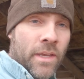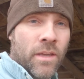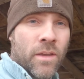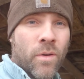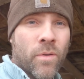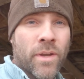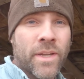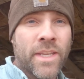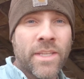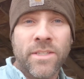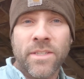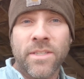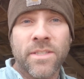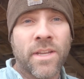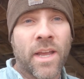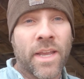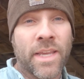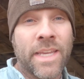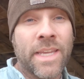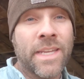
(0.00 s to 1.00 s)
get going. He's just
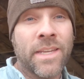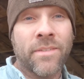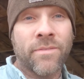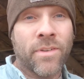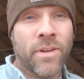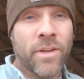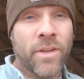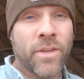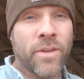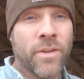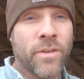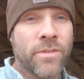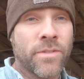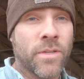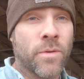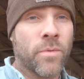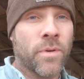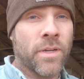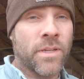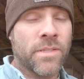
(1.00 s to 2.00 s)
not eating very good,
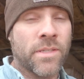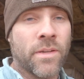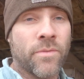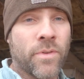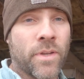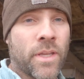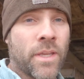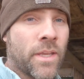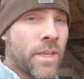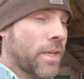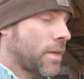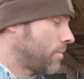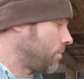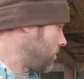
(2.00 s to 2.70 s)
so we're going to see if we can get